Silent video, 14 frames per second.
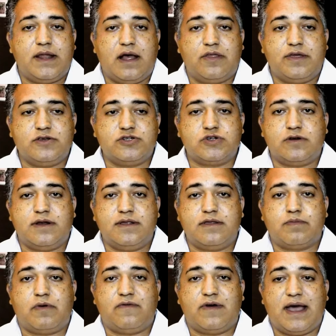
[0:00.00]
health insurance
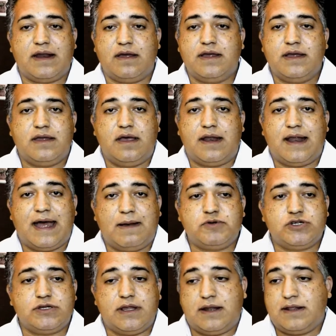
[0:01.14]
provide an
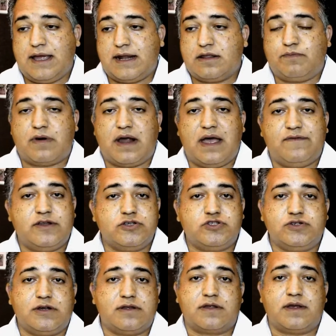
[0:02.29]
option and let the private
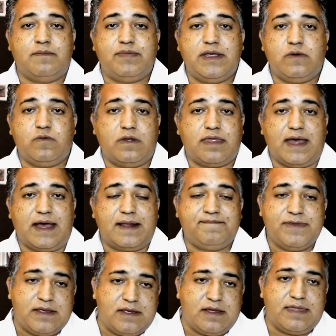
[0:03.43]
insurers compete with
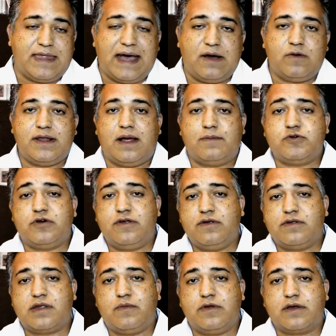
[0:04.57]
that? That would help to
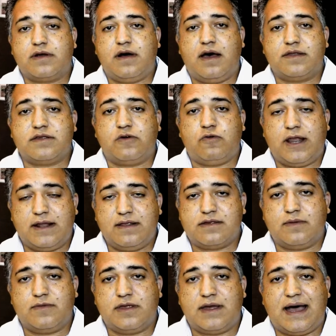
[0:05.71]
reduce some of the cost and rein in
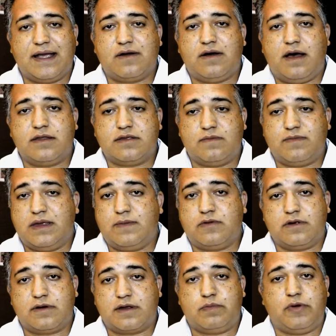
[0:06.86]
some of the high costs that people
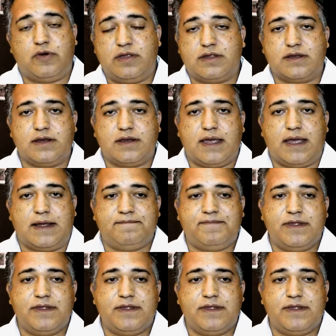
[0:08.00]
are experiencing today.